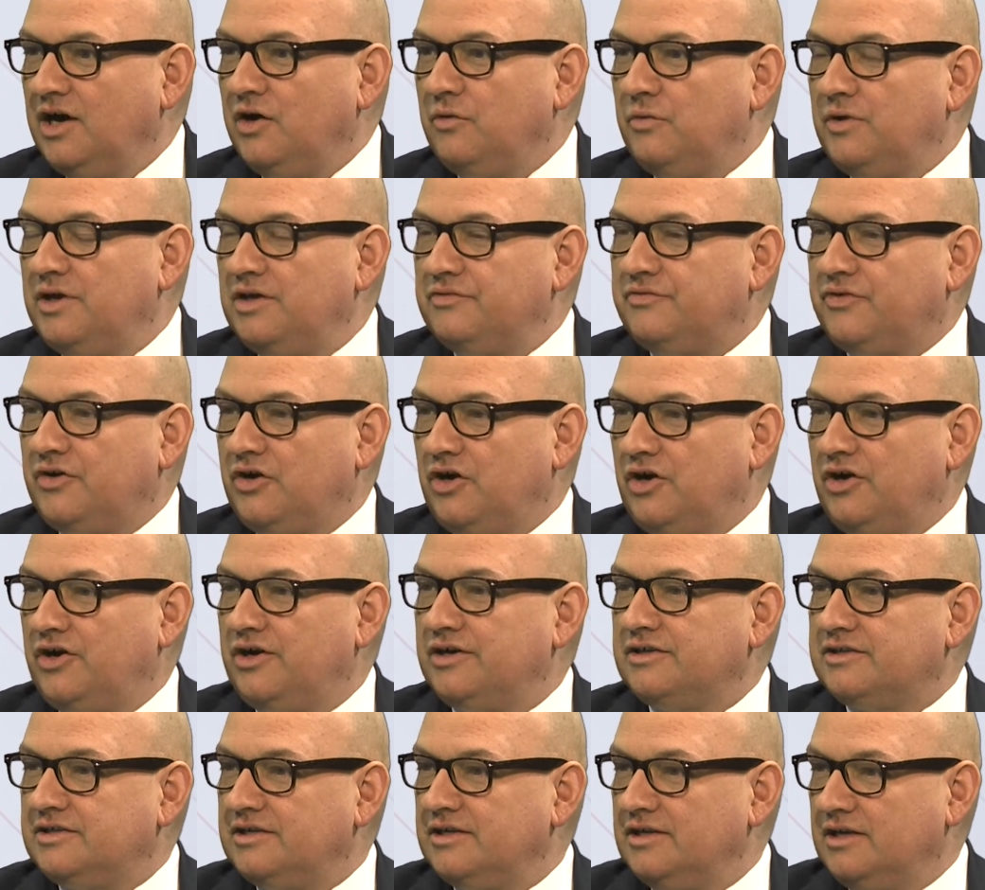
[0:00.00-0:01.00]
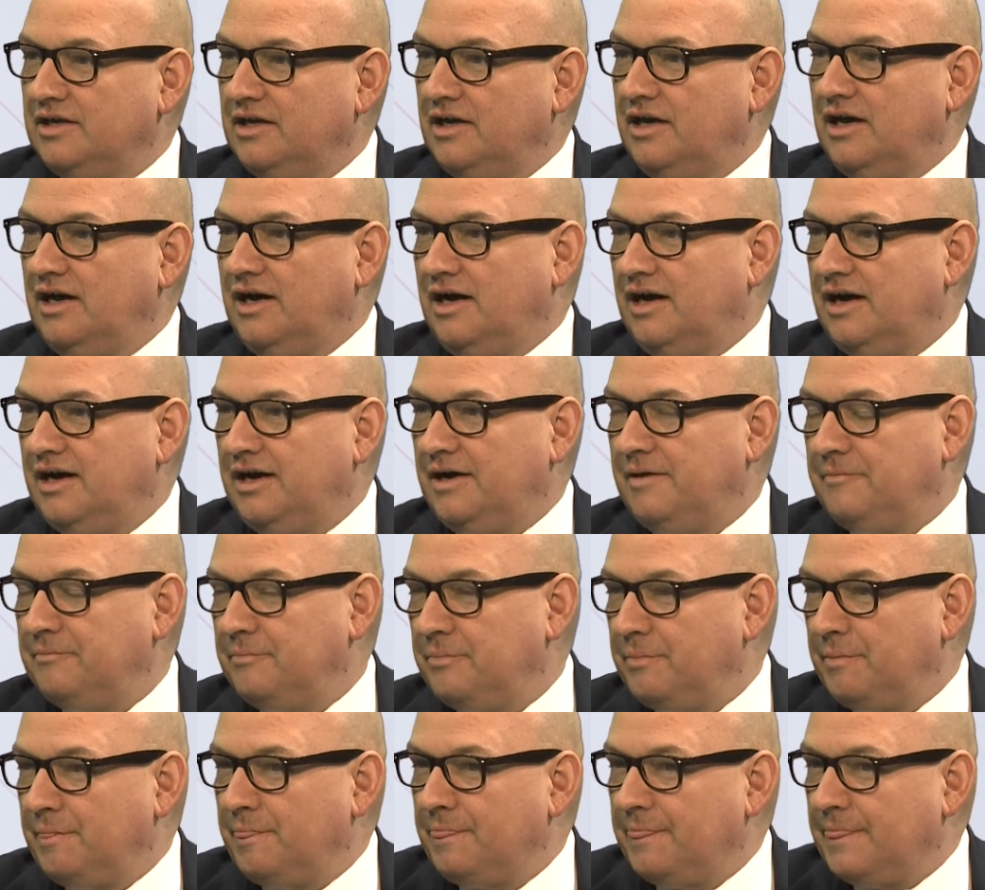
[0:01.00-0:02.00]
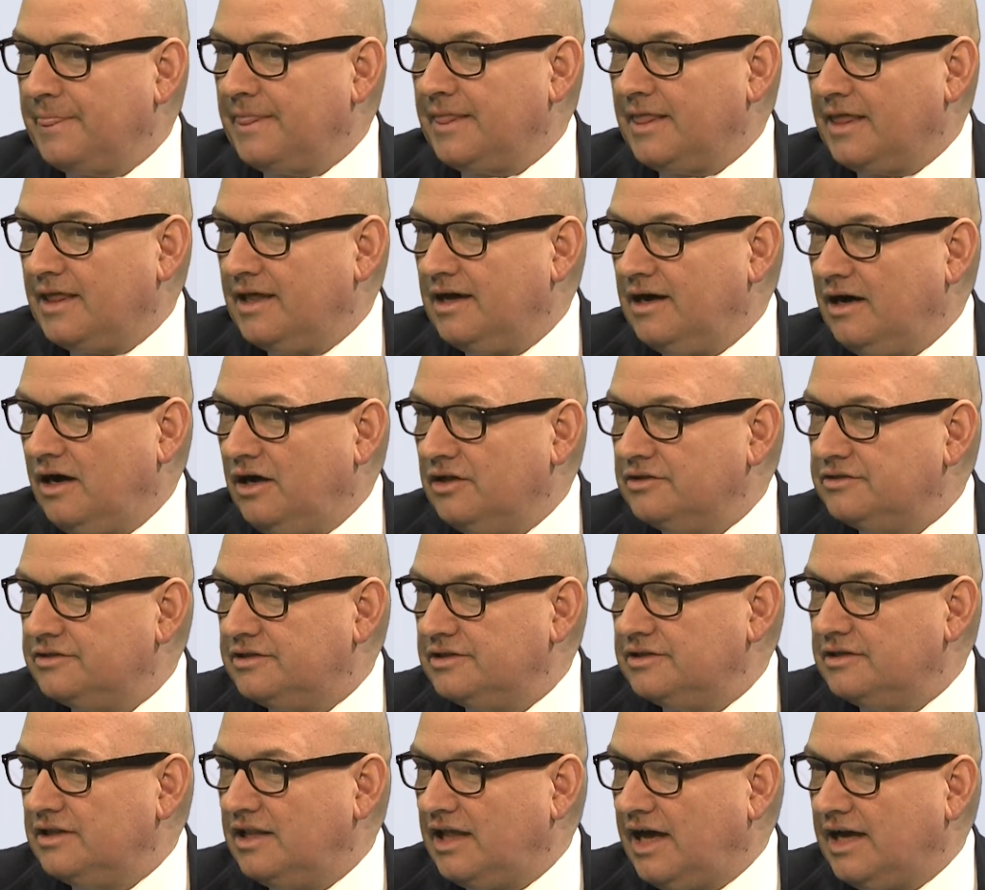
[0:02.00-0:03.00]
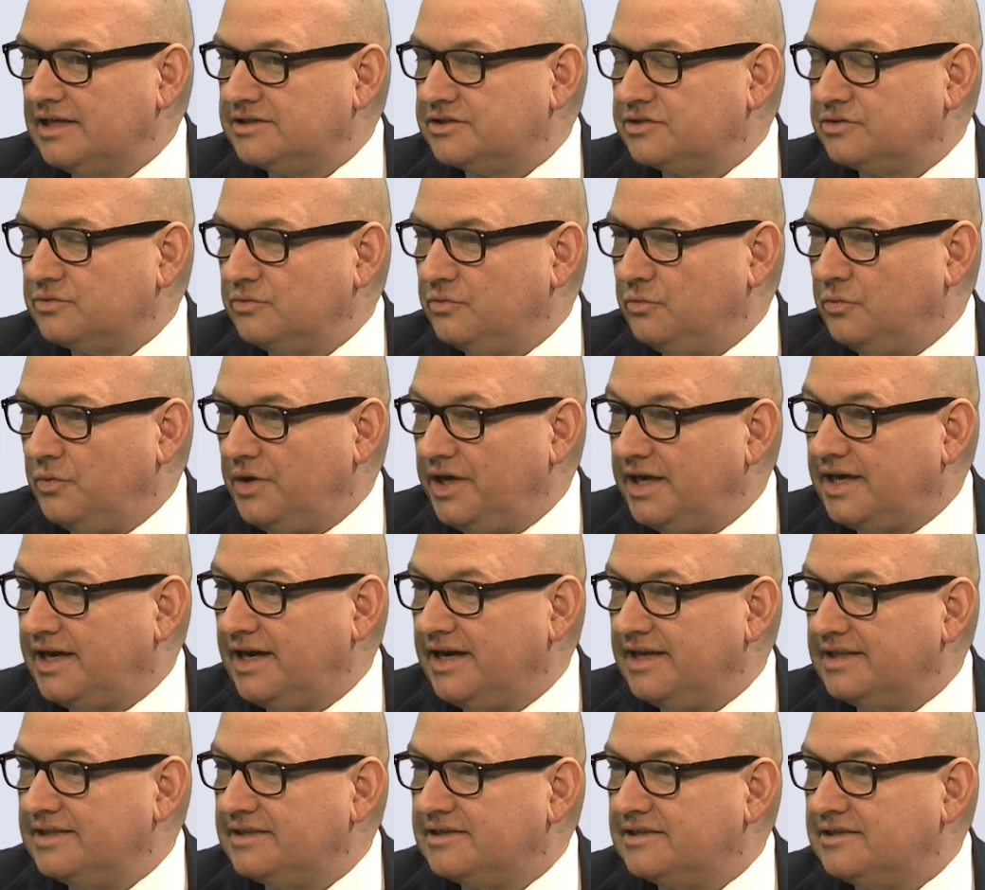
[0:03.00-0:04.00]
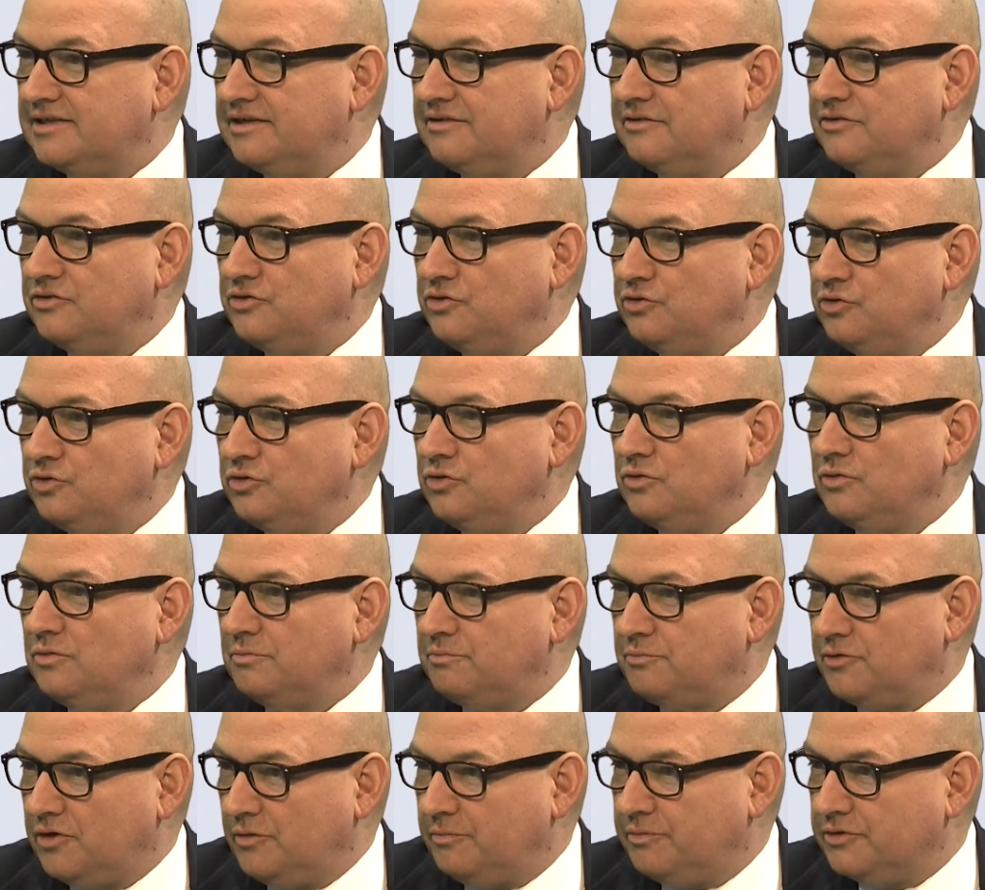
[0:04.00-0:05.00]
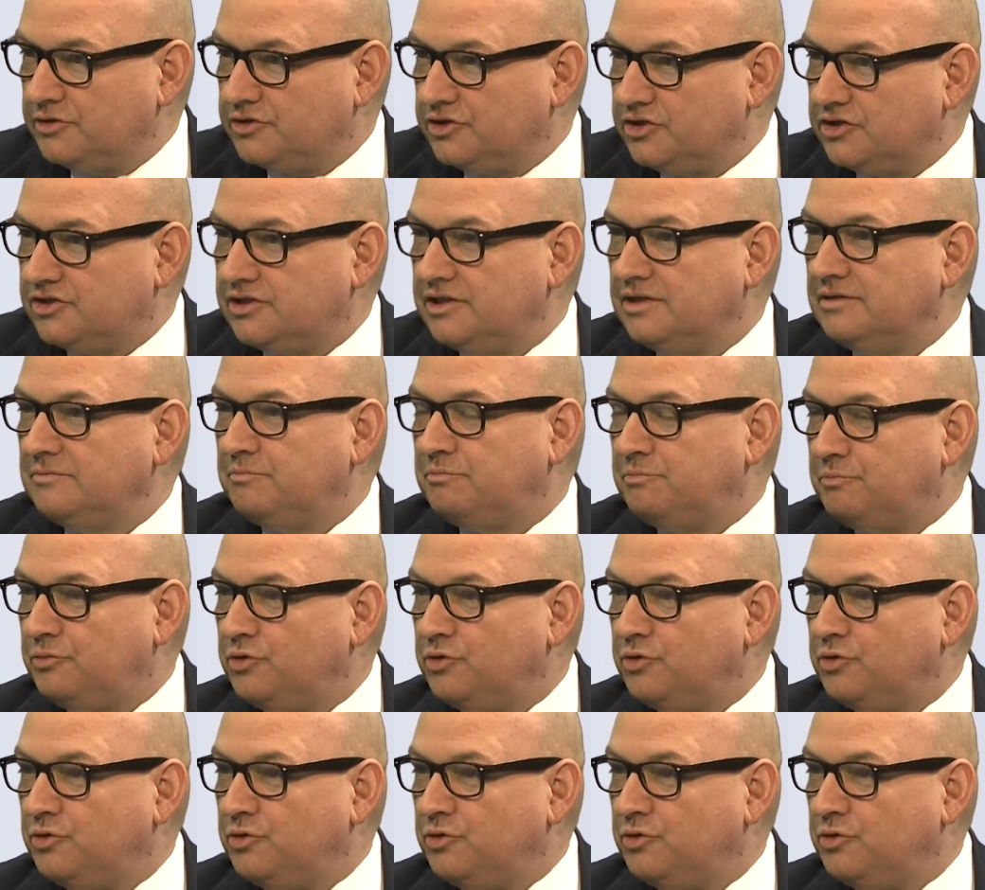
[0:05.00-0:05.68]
We've heard on the last weekend a new proposition,